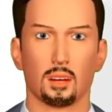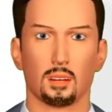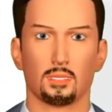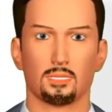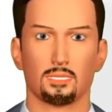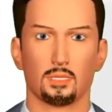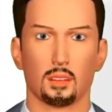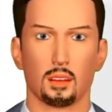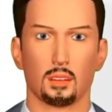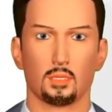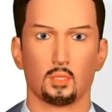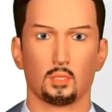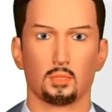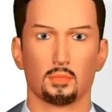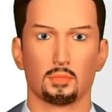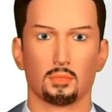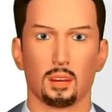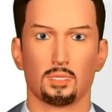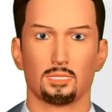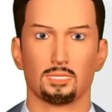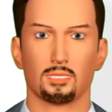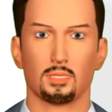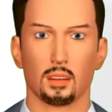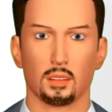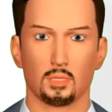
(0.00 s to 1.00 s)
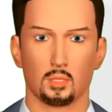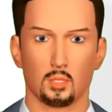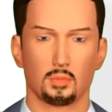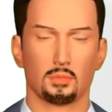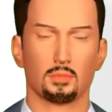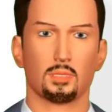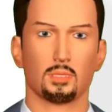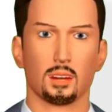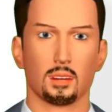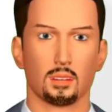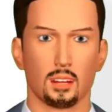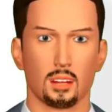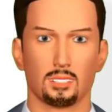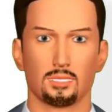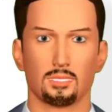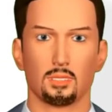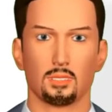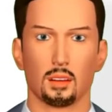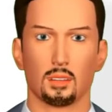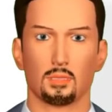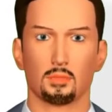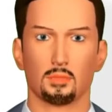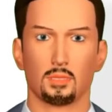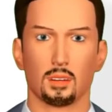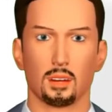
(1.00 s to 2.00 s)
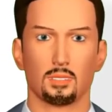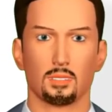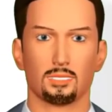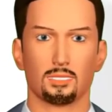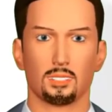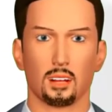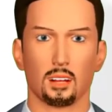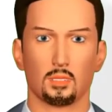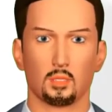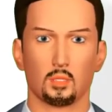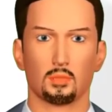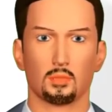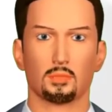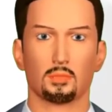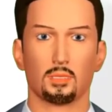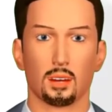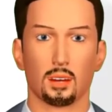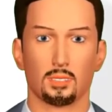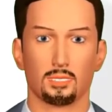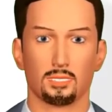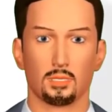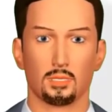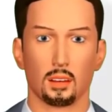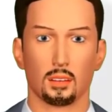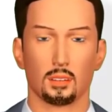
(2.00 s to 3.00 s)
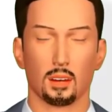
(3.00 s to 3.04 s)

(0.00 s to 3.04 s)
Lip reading: user to request a change to their GDPR status.